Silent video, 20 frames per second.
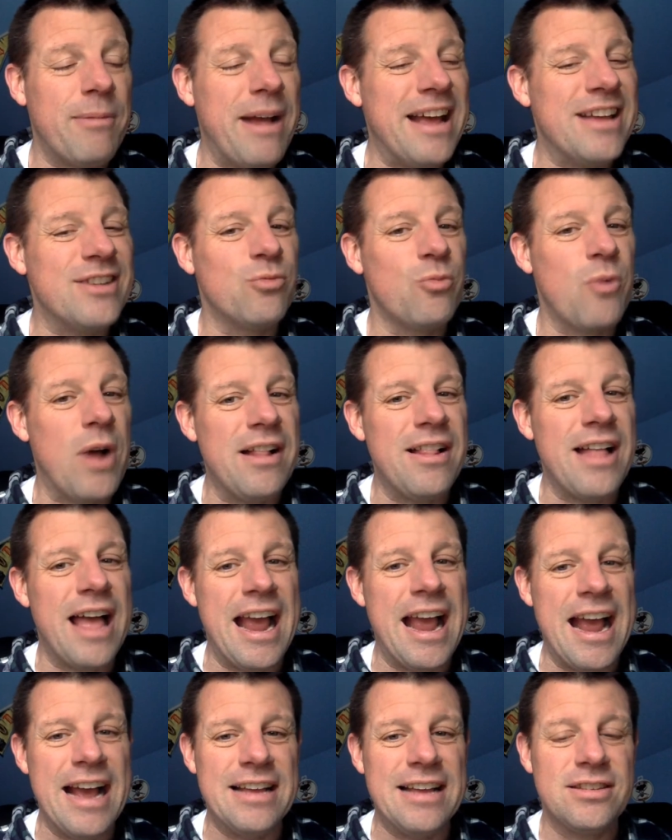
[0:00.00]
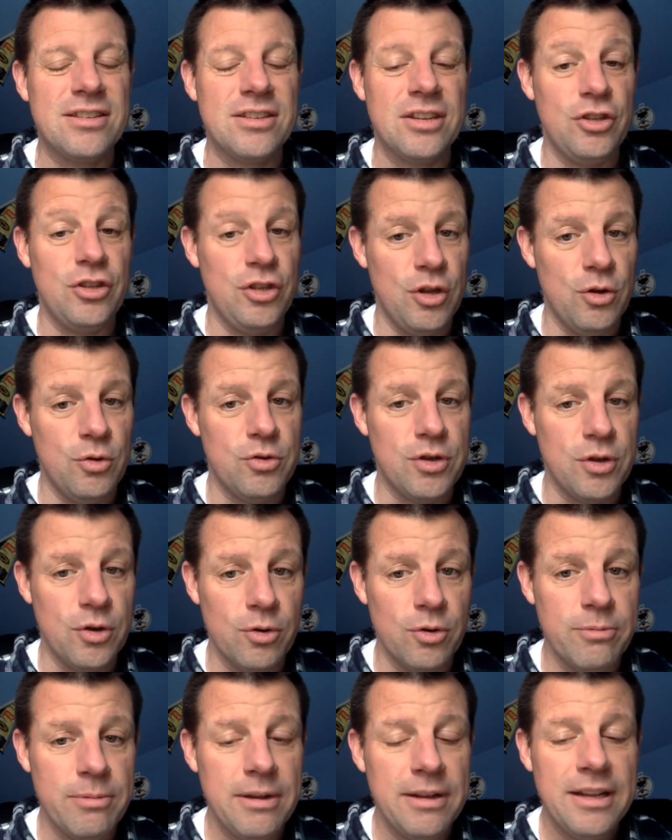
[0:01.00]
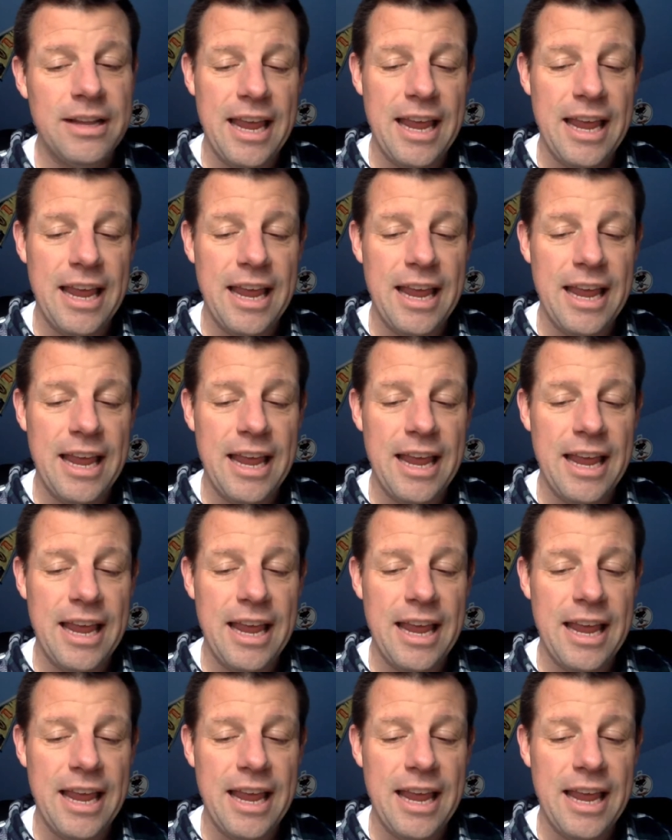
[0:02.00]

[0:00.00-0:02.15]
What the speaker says: as well as YouTube,